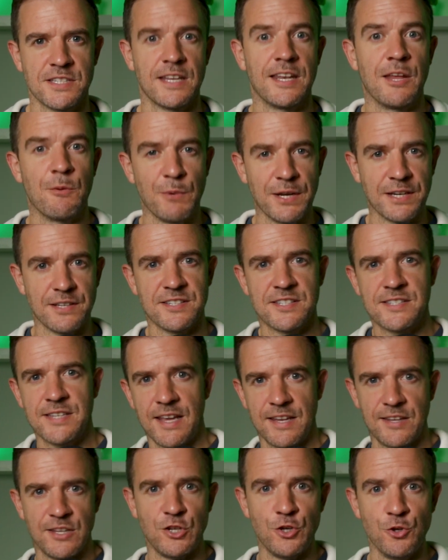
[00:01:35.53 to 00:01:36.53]
and then we can
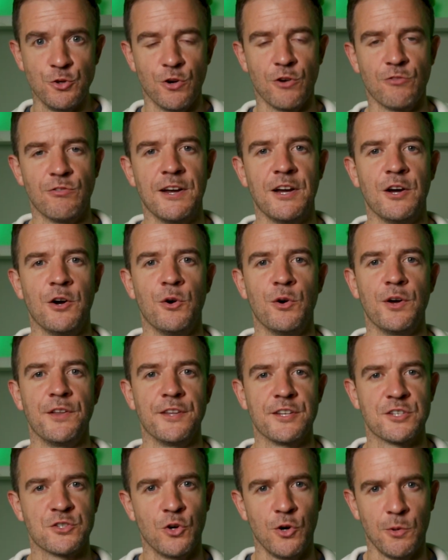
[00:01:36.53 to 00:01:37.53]
set the URL at
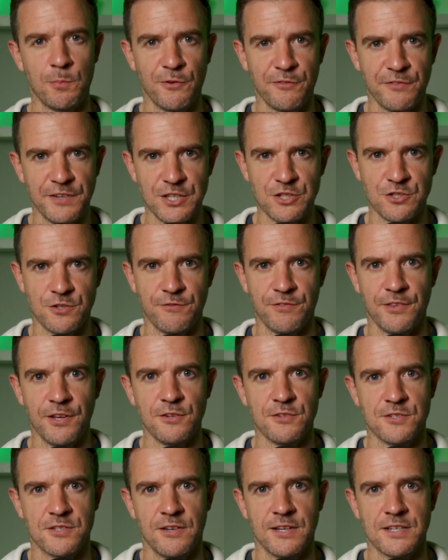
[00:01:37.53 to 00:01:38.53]
the top of each of
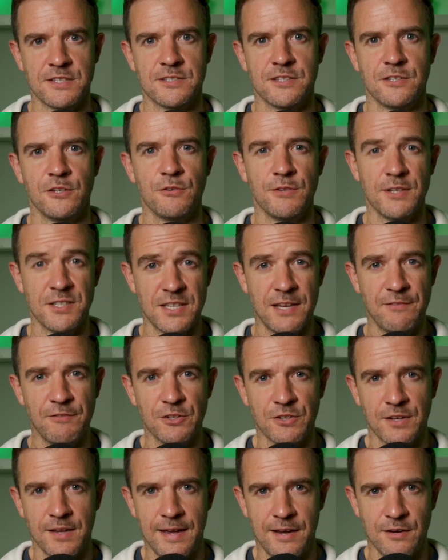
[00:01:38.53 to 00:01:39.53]
those like so. Let's have a
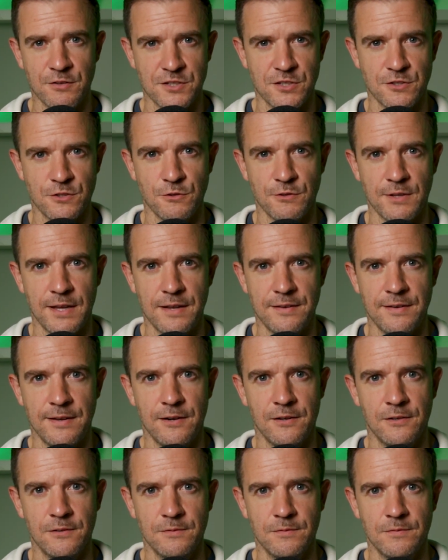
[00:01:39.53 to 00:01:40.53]
look at how to do that
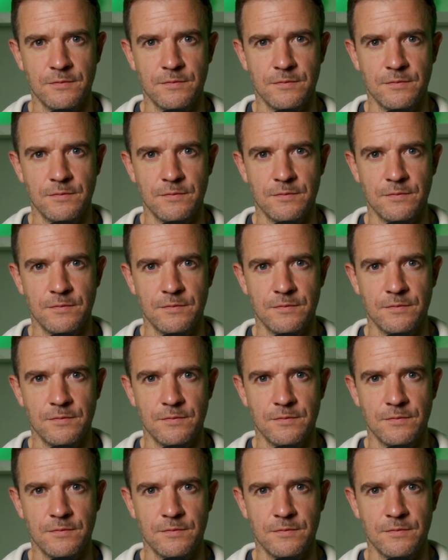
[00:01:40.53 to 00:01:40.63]
now.